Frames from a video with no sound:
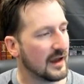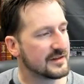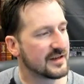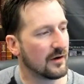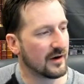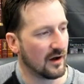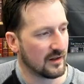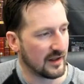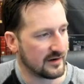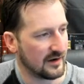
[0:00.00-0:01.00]
And so it
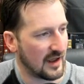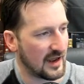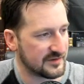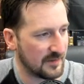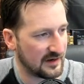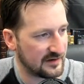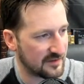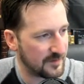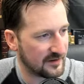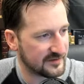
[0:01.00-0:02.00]
all ended, as many
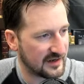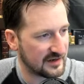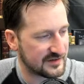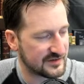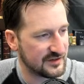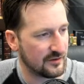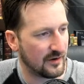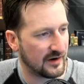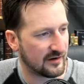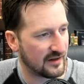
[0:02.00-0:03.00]
death penalty cases
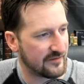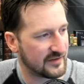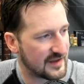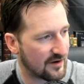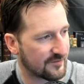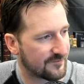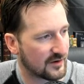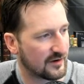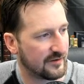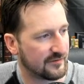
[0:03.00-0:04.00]
do, in an 11th-hour
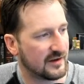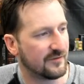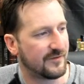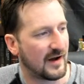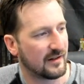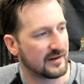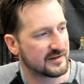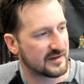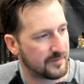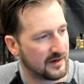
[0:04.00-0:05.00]
flurry of legal
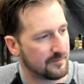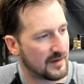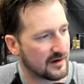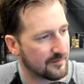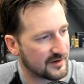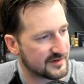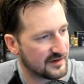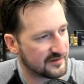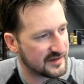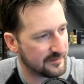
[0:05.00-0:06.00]
filings that pitted
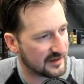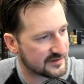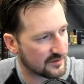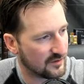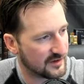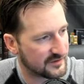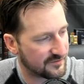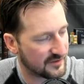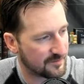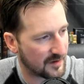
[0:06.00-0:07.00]
Montgomery's legal team against
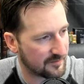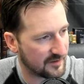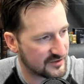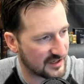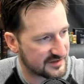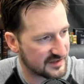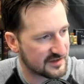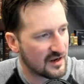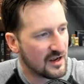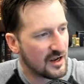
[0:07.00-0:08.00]
lawyers for the Department of
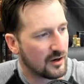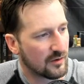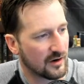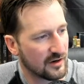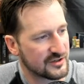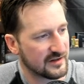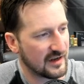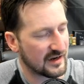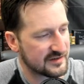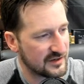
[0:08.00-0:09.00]
Justice, who were urging
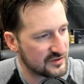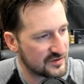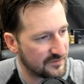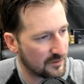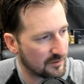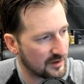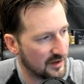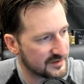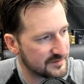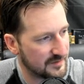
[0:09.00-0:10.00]
the execution forward.
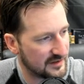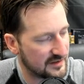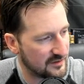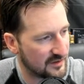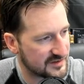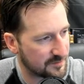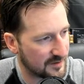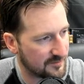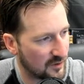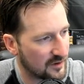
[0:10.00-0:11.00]
Ultimately, the U.S.
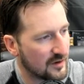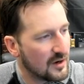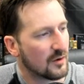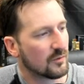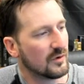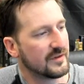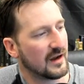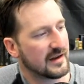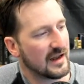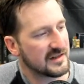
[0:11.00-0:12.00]
Supreme Court
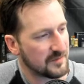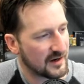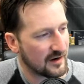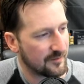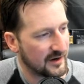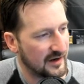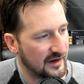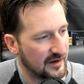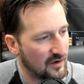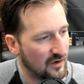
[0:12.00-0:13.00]
ruled against Montgomery
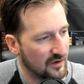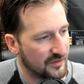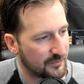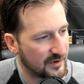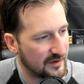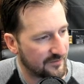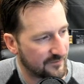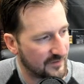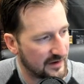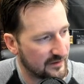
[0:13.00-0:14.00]
in all three of
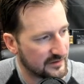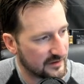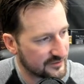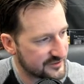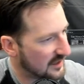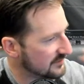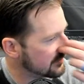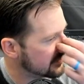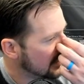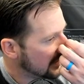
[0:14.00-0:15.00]
her final legal
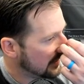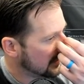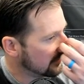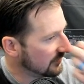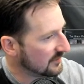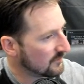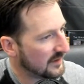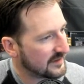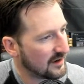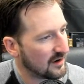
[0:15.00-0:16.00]
challenges, including
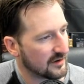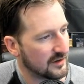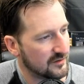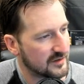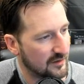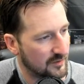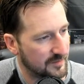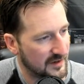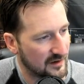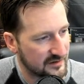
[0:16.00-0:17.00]
one that argued that it
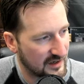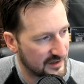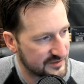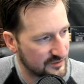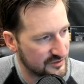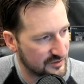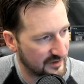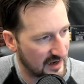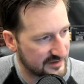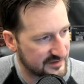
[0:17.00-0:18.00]
would be
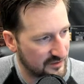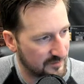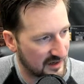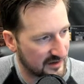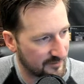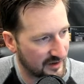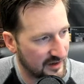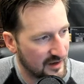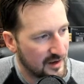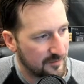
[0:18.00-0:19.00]
unconstitutional to execute
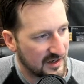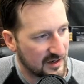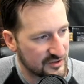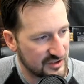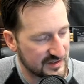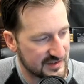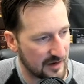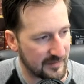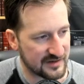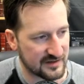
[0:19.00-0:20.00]
Montgomery because she is
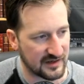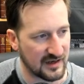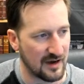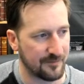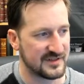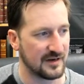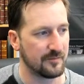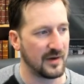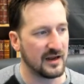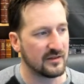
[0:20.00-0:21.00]
not mentally
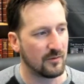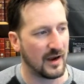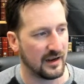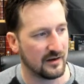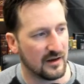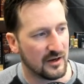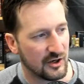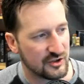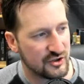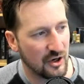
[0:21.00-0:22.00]
competent. By the way,
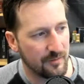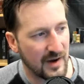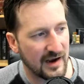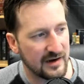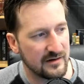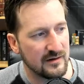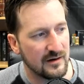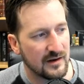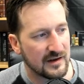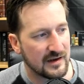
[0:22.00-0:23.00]
Joe
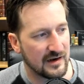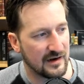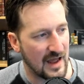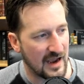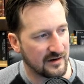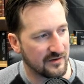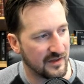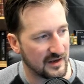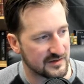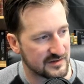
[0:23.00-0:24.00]
Biden can
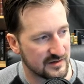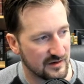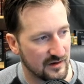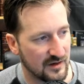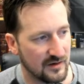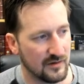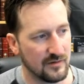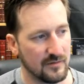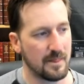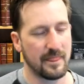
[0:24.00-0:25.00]
enact this.
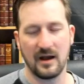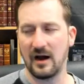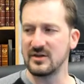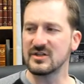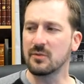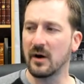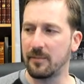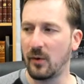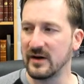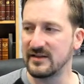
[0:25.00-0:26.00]
I just
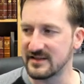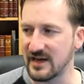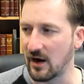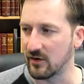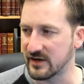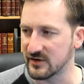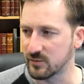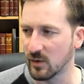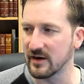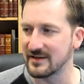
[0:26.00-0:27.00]
want to point this out
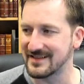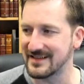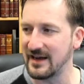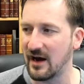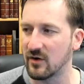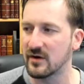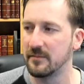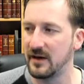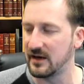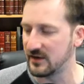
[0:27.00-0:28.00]
because we're going to see how
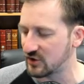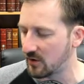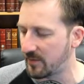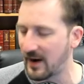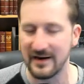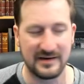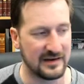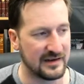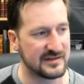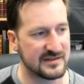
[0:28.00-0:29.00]
committed Joe
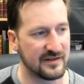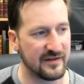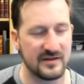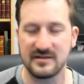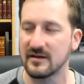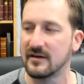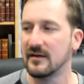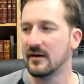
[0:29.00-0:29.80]
Biden is to this.